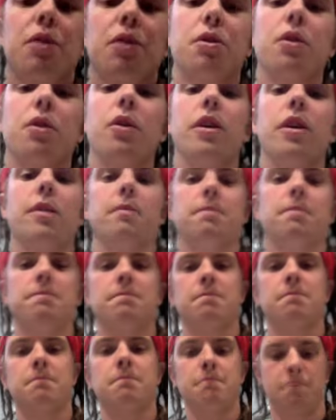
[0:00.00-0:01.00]
3,
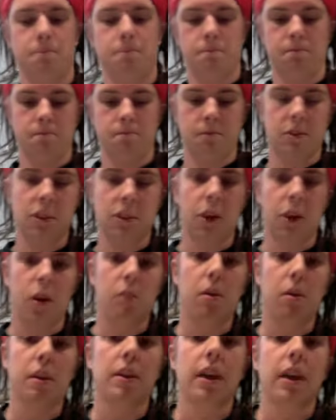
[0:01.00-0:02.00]
Design Wall
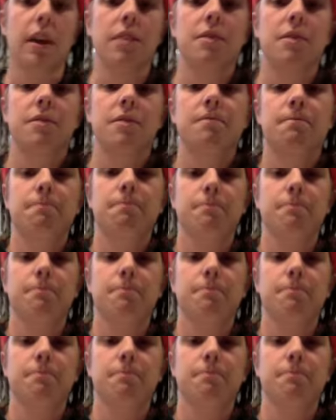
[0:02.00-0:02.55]
Podcast.